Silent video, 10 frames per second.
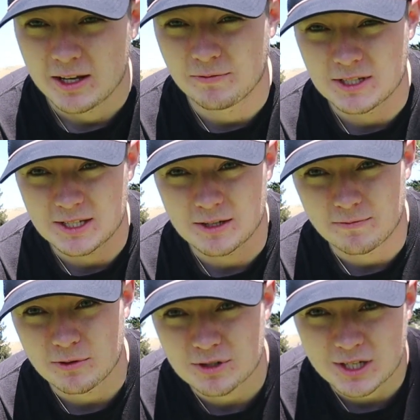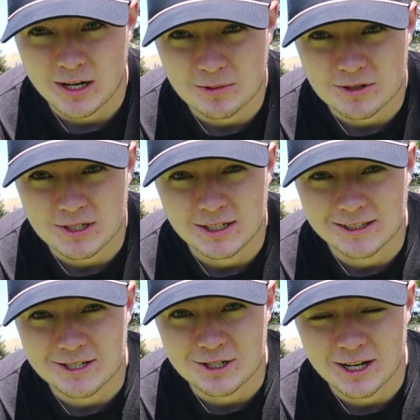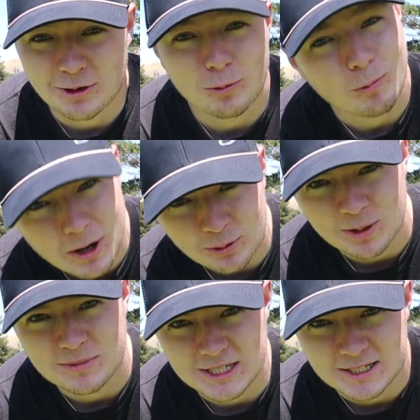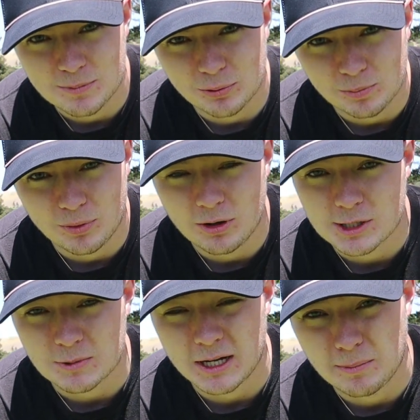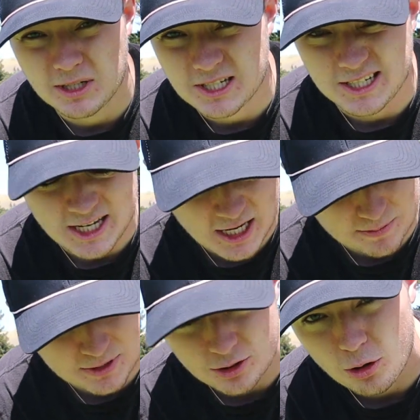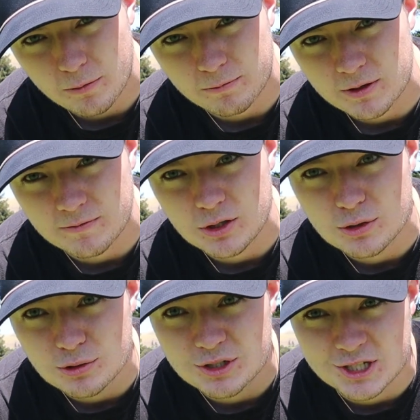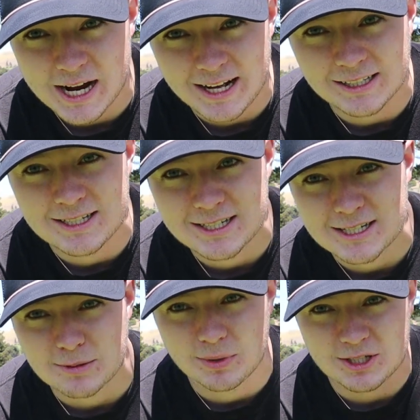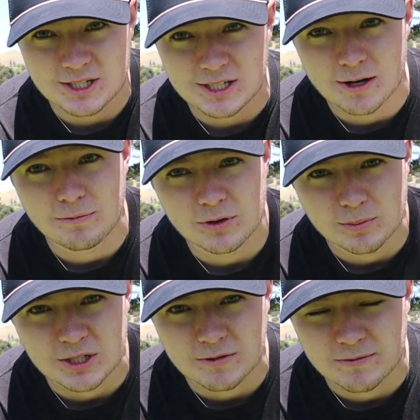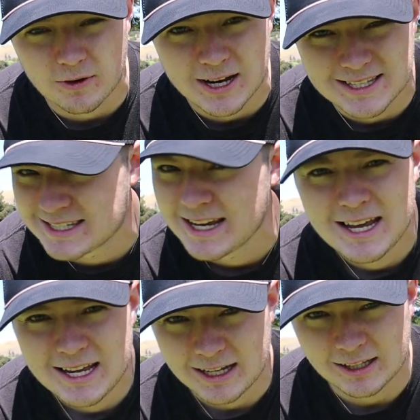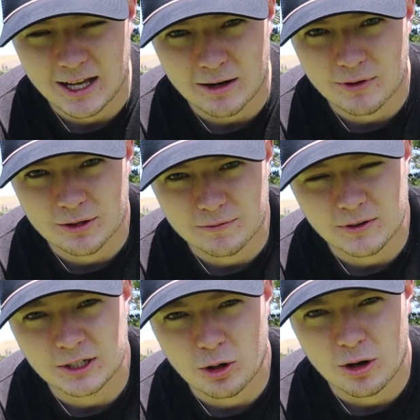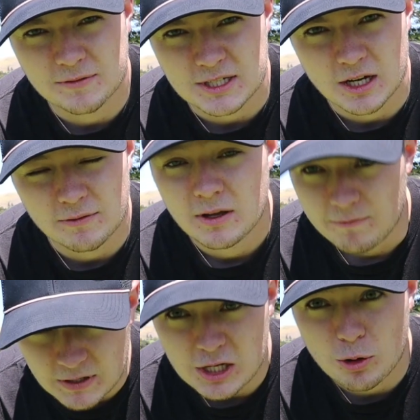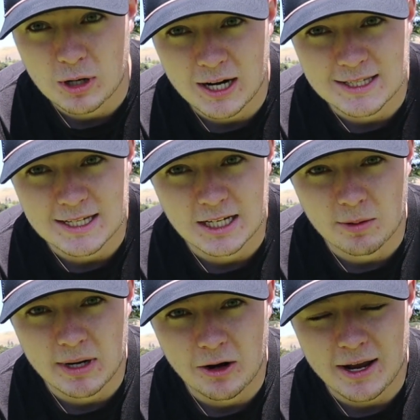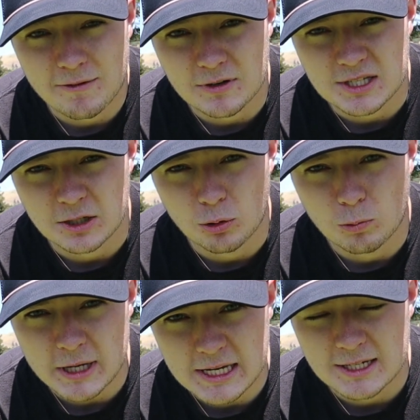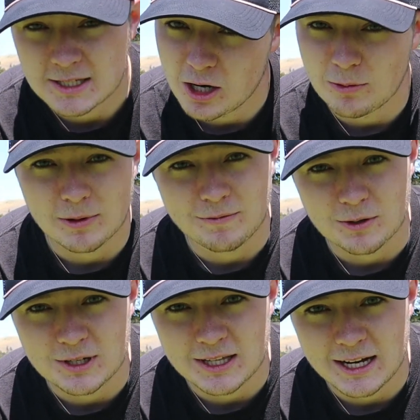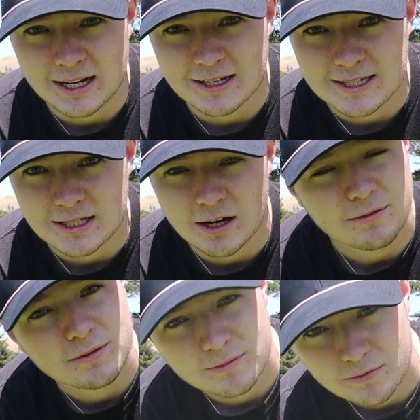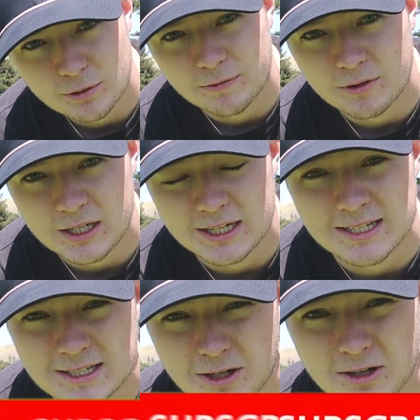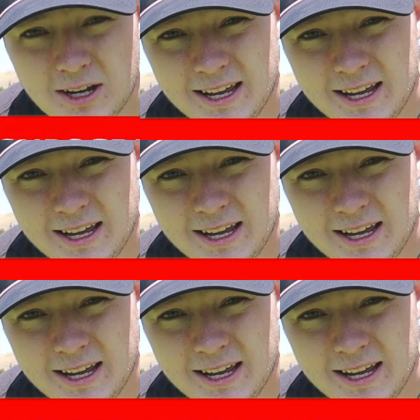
If this is the first time you're seeing this channel, welcome to Dimpled Balls. We got a bunch of tips, golf reviews, challenges, a bunch of stuff with a bunch of friends, and a lot of other fun golf stuff. Video content coming out every single week, so if you're into that kind of stuff, feel free to consider